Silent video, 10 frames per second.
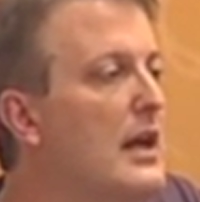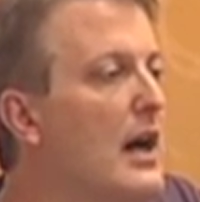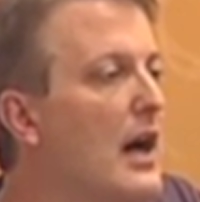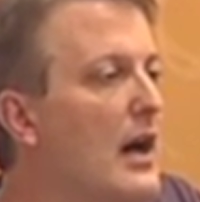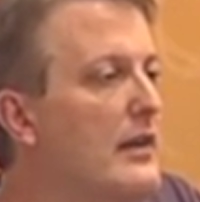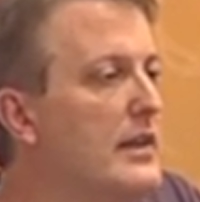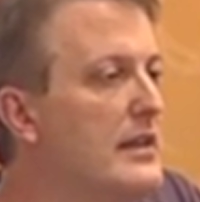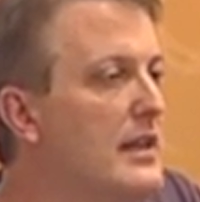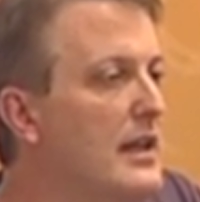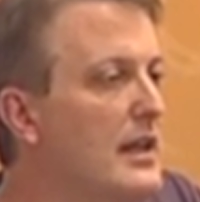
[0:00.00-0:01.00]
uh,
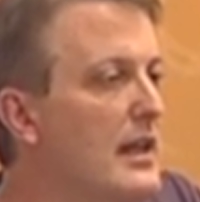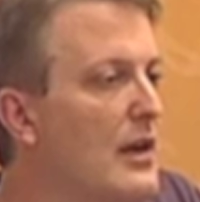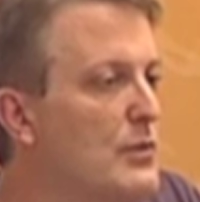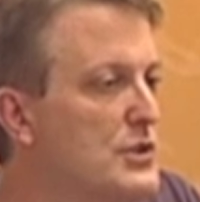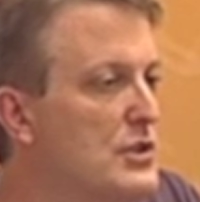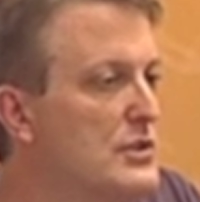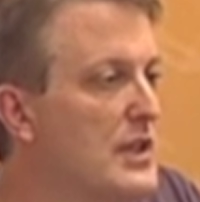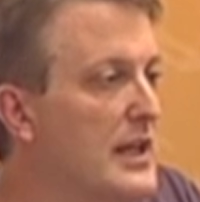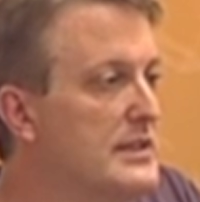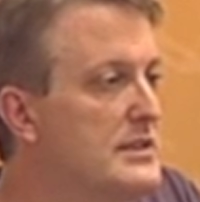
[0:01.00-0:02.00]
that the original
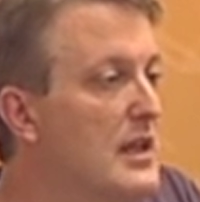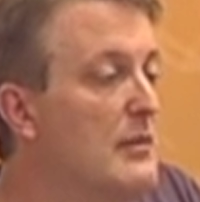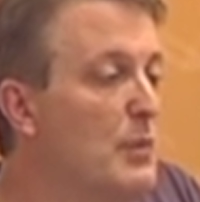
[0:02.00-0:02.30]
does,